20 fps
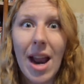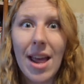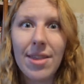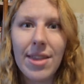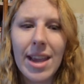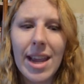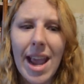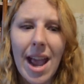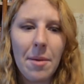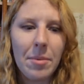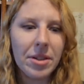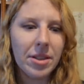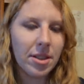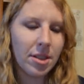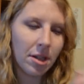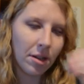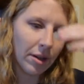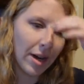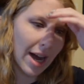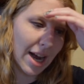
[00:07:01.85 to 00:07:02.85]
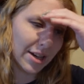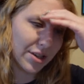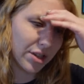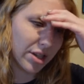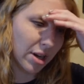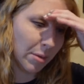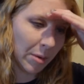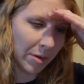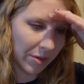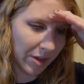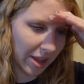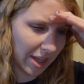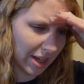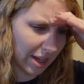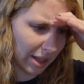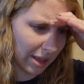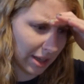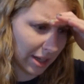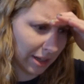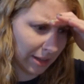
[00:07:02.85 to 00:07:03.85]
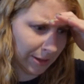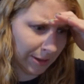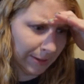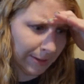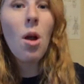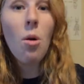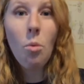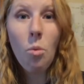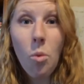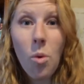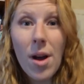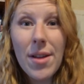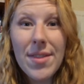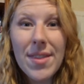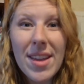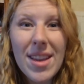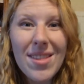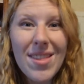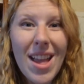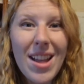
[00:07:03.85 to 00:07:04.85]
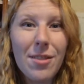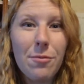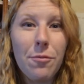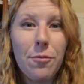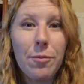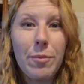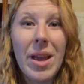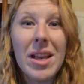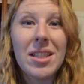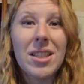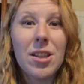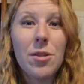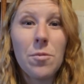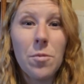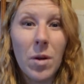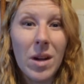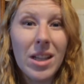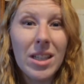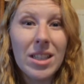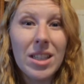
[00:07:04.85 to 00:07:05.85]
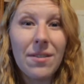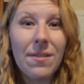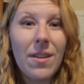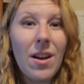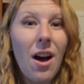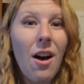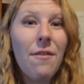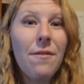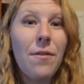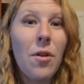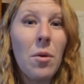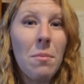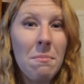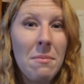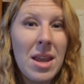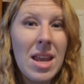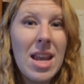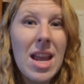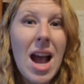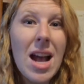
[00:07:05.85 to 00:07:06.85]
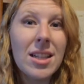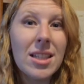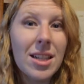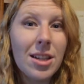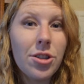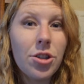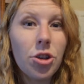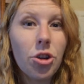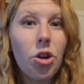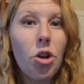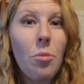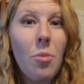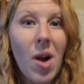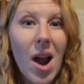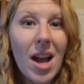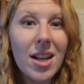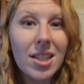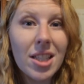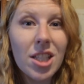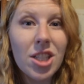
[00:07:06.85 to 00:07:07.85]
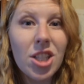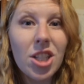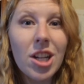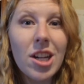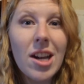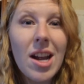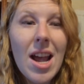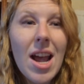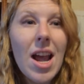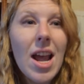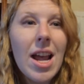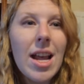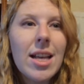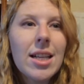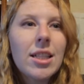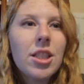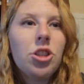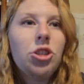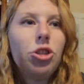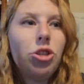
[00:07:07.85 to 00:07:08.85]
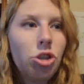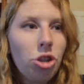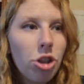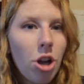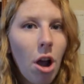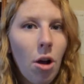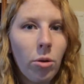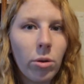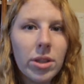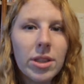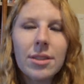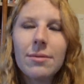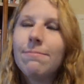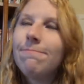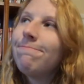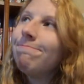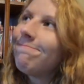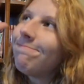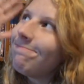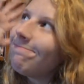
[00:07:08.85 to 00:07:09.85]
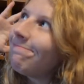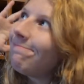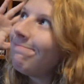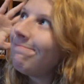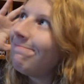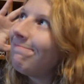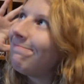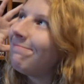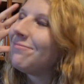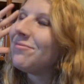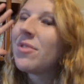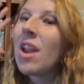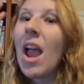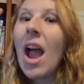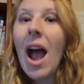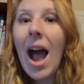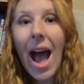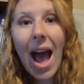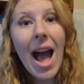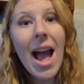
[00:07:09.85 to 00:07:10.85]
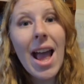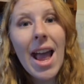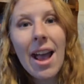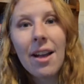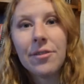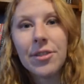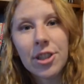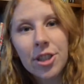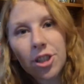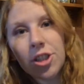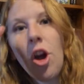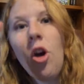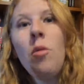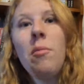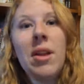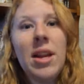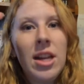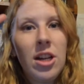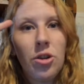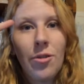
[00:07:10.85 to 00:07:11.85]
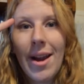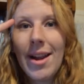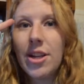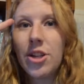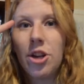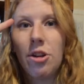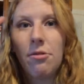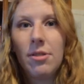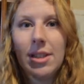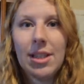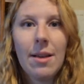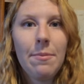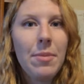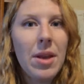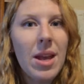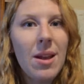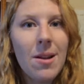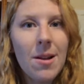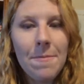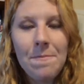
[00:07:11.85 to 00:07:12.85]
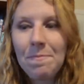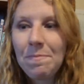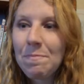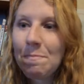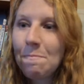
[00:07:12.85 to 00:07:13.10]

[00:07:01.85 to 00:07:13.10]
I think happens. Oh gosh, now I'm overthinking things. One thing that makes it really difficult for me as an internal processor is jokes. I have so many great jokes up here.